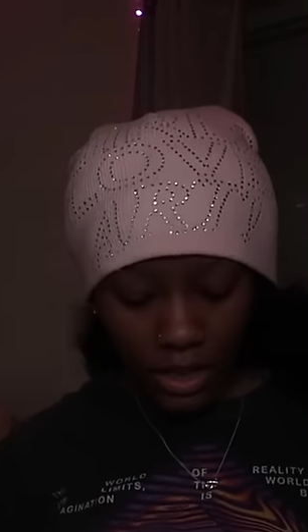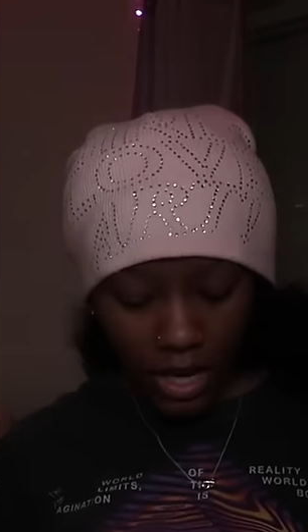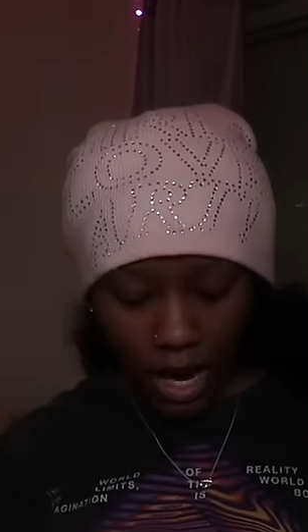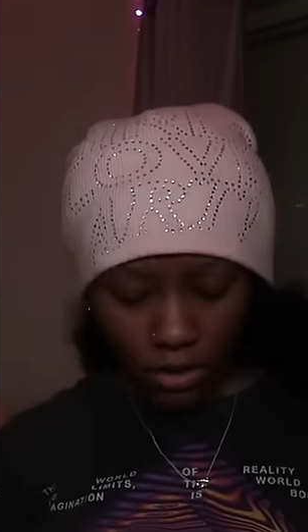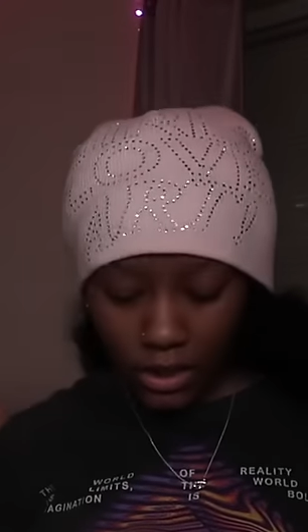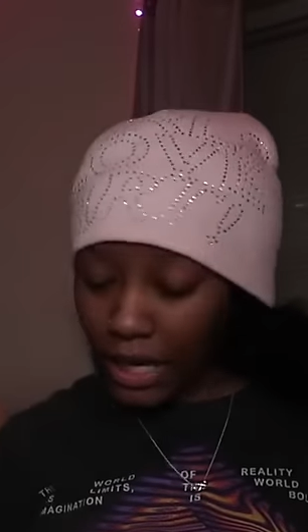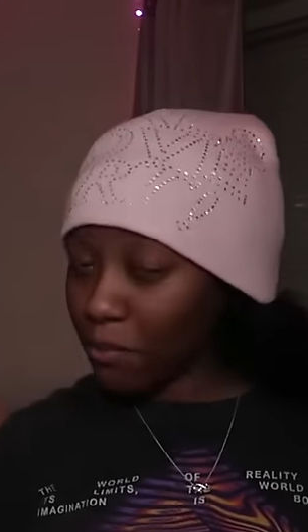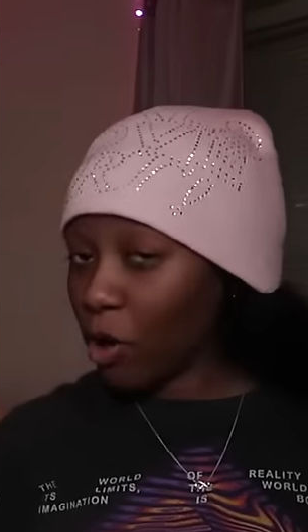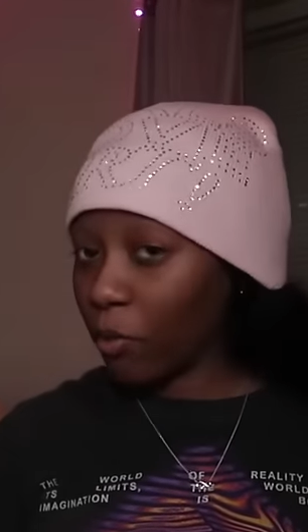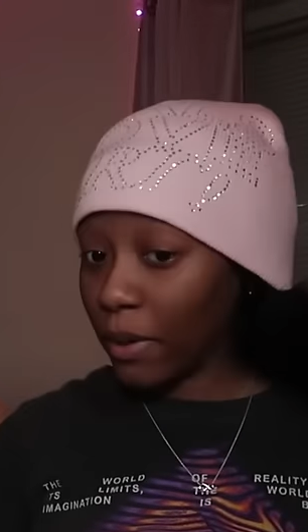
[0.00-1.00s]
then I don't think
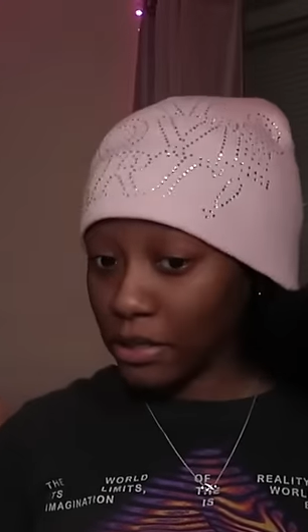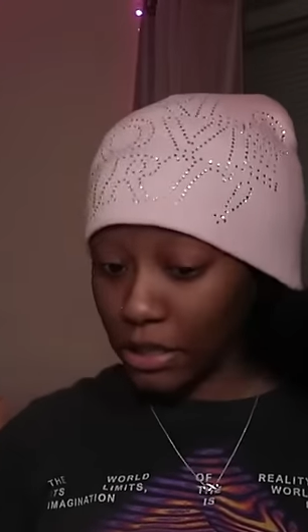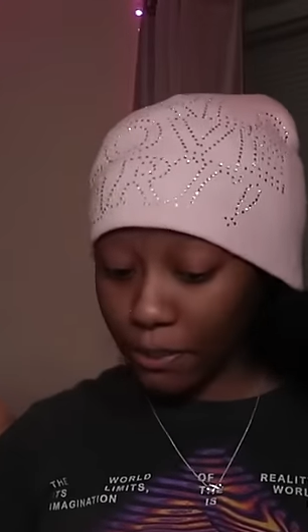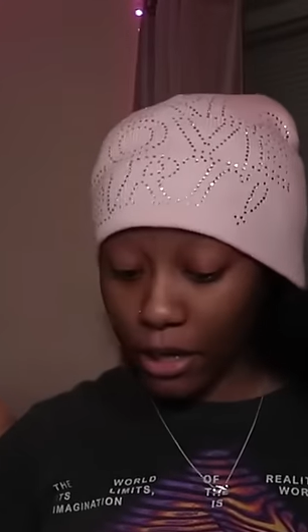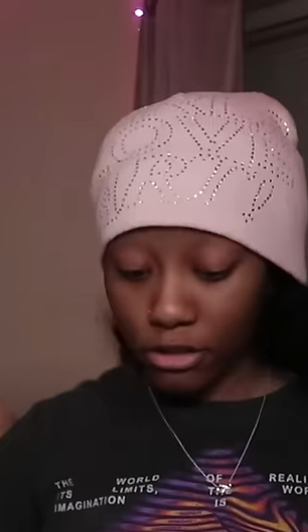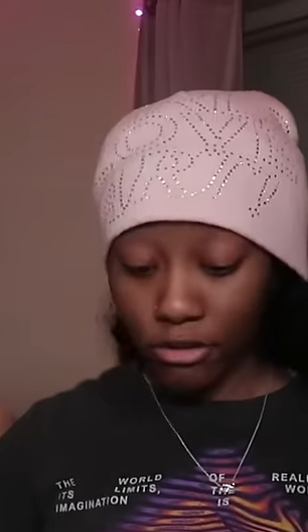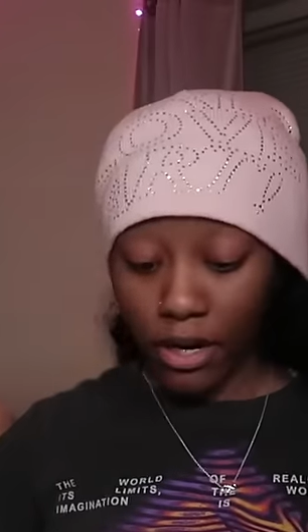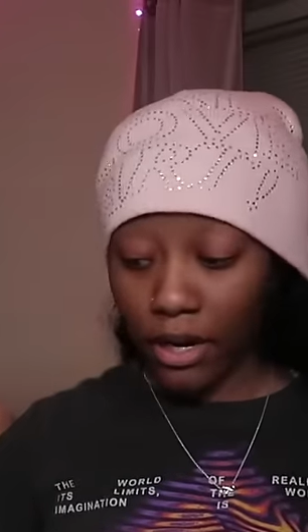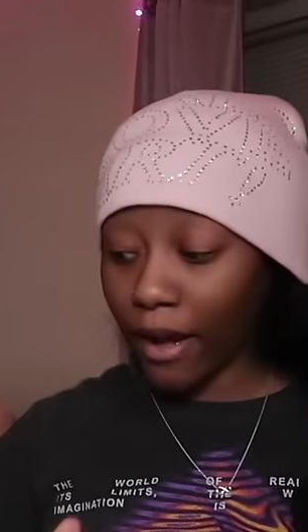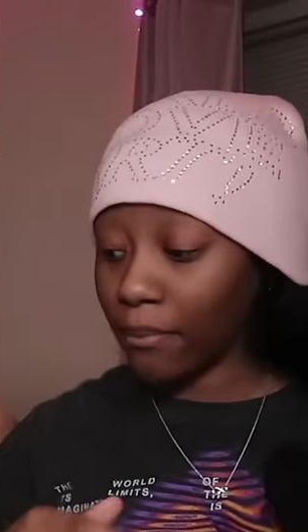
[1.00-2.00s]
I'm opening my Shein package
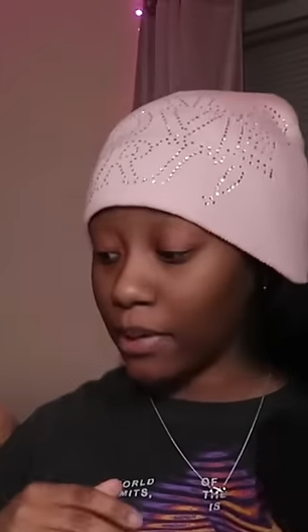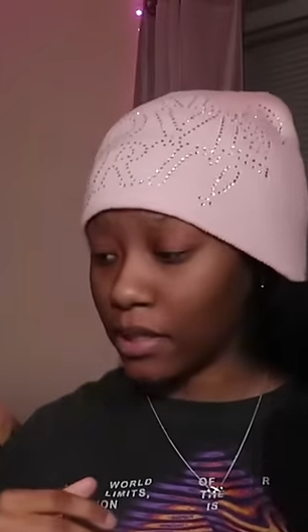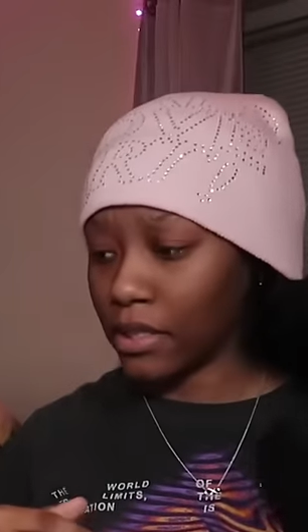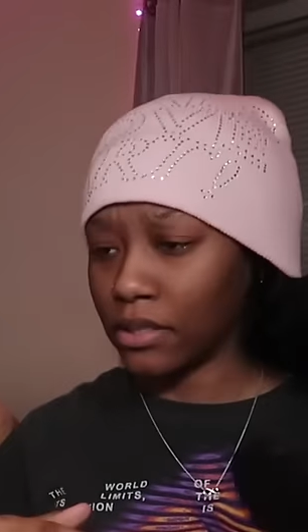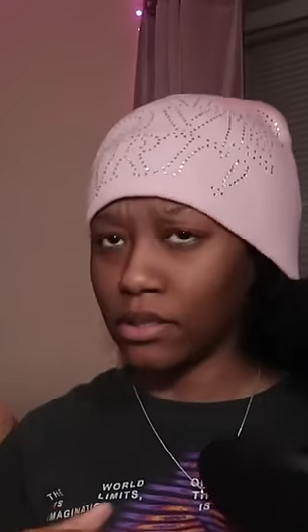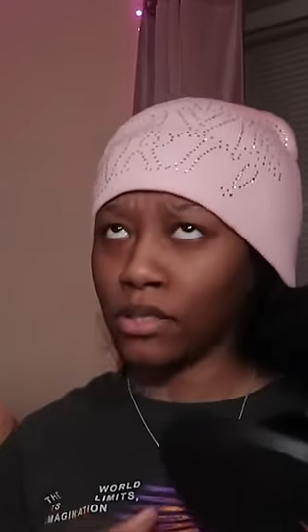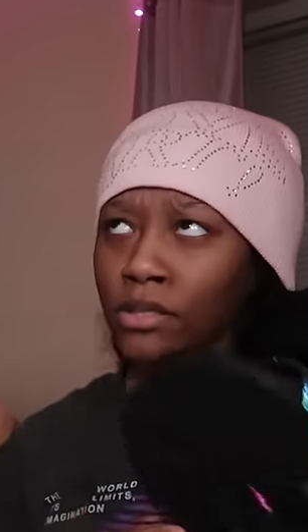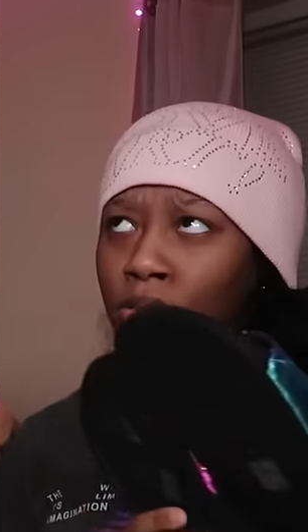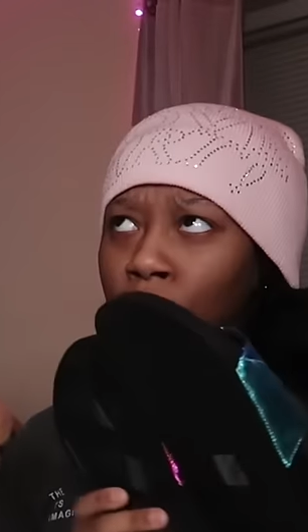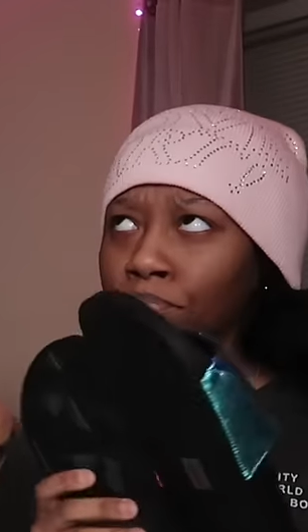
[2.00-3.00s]
right now because
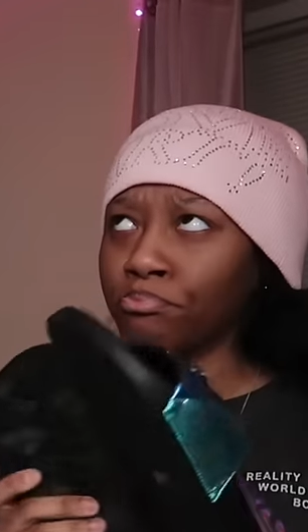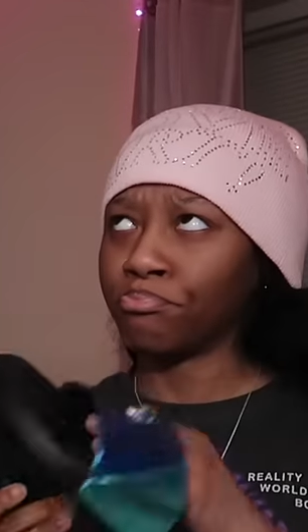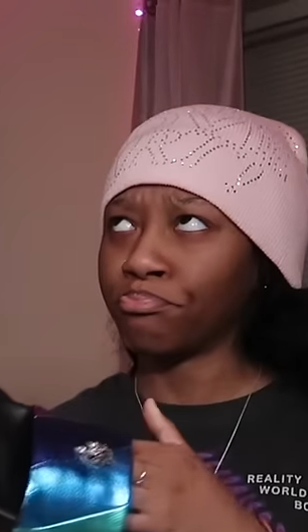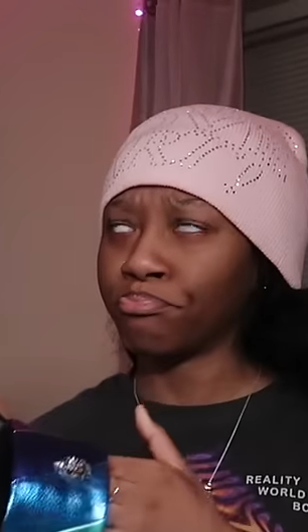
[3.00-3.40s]
I'm